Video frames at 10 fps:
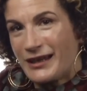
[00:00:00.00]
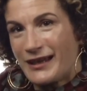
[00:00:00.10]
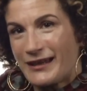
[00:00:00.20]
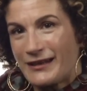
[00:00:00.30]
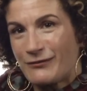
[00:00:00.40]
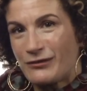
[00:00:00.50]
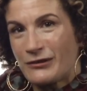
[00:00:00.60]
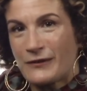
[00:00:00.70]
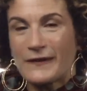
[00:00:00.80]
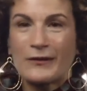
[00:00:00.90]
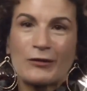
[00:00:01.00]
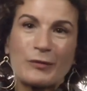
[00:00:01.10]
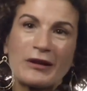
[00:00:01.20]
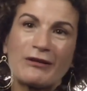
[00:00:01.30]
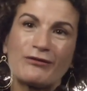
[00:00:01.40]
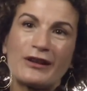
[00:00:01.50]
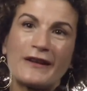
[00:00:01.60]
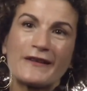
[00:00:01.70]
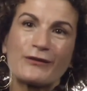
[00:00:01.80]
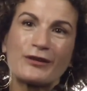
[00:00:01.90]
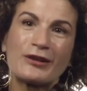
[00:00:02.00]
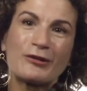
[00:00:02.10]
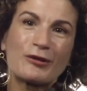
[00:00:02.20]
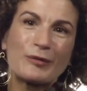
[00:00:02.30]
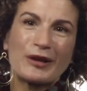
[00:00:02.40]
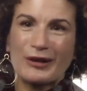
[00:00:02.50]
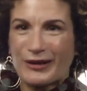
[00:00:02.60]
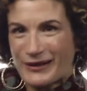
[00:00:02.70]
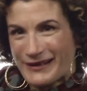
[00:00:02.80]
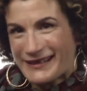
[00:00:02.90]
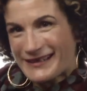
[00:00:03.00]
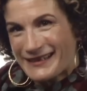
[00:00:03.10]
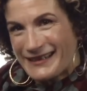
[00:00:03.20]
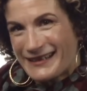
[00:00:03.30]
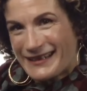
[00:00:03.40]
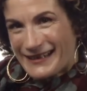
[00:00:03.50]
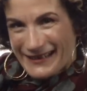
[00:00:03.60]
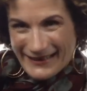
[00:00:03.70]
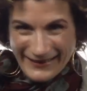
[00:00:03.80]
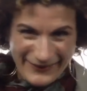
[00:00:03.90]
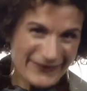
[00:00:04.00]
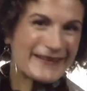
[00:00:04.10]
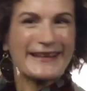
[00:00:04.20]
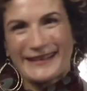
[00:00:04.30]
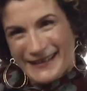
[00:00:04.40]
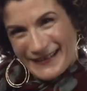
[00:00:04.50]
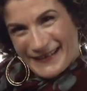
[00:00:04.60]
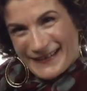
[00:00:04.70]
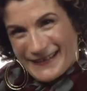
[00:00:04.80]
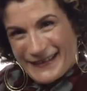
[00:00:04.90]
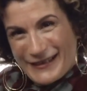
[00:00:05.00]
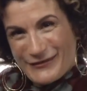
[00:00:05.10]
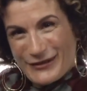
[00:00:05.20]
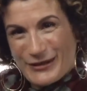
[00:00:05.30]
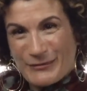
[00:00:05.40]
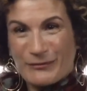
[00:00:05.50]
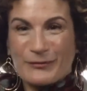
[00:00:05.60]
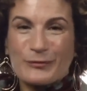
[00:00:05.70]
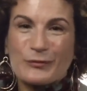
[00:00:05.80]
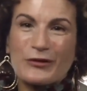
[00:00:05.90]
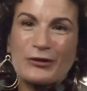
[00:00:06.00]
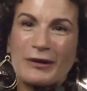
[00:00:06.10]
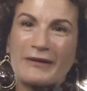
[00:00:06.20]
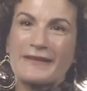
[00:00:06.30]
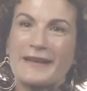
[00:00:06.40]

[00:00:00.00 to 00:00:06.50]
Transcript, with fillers: and influenced European philosophy and European art. And then those ideas have come to our